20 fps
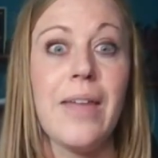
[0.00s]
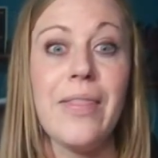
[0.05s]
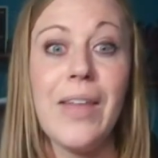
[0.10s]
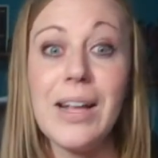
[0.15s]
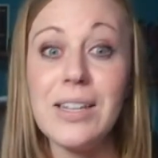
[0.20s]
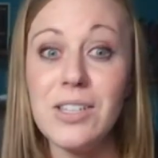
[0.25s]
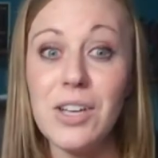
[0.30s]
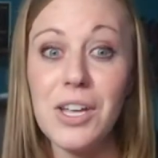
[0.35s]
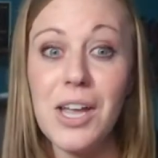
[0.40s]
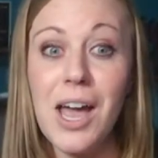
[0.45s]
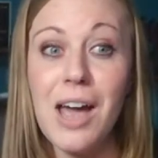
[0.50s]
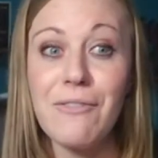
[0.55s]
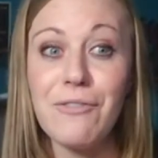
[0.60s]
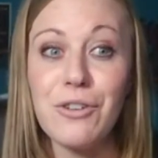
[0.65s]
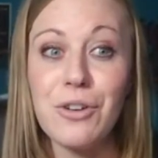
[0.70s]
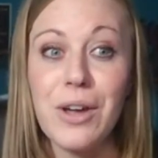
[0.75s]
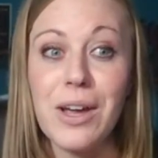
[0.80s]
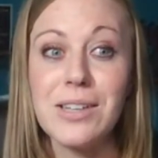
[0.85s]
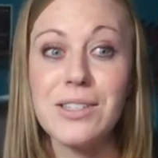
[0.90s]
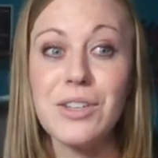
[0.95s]
And that's all I have for
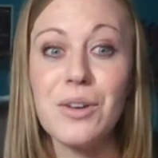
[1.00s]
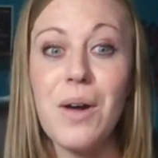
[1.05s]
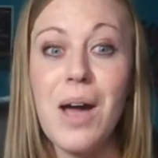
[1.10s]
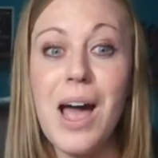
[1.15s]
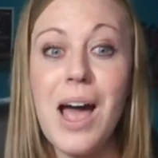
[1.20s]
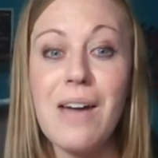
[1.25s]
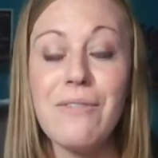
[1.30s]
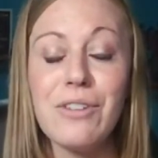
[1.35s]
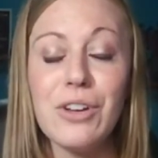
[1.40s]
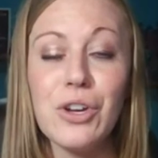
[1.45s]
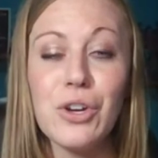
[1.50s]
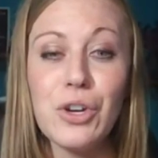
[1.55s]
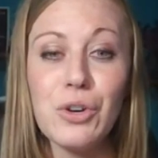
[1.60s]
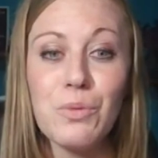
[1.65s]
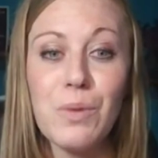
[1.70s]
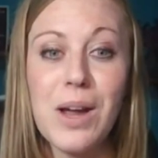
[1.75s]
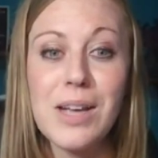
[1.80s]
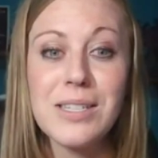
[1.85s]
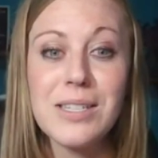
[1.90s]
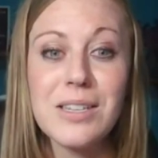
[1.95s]
you guys. So have a
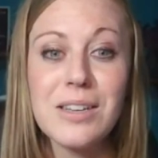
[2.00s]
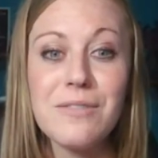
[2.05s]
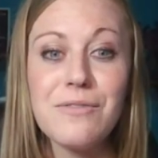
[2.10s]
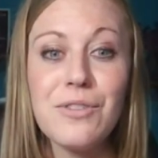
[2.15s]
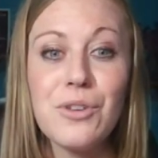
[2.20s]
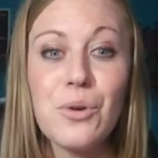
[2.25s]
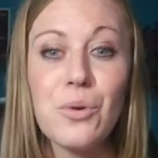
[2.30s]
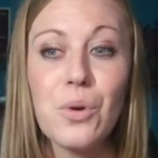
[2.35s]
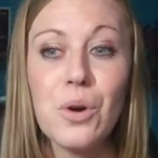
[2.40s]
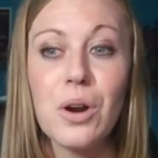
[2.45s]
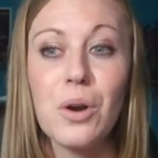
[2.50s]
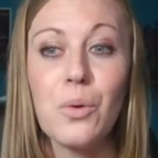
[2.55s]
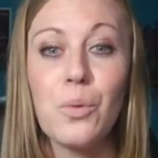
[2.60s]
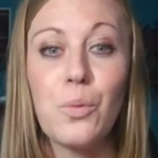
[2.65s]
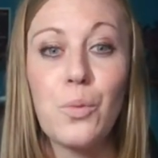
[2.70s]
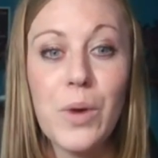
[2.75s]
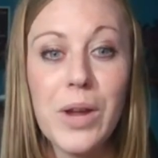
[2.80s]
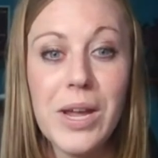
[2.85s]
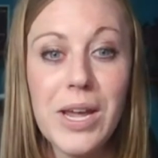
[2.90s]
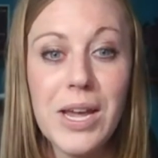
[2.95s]
good rest of
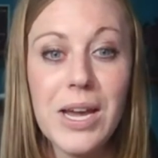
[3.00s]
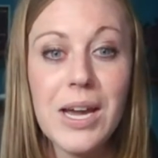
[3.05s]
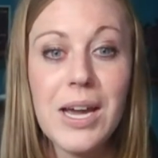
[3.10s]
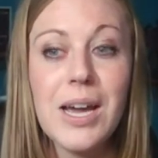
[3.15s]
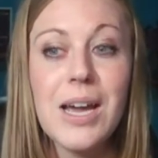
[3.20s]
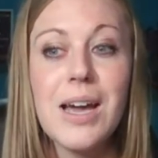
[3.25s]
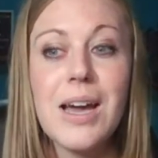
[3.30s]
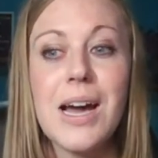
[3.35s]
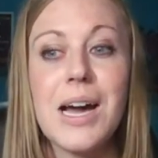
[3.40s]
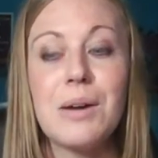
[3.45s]
your week.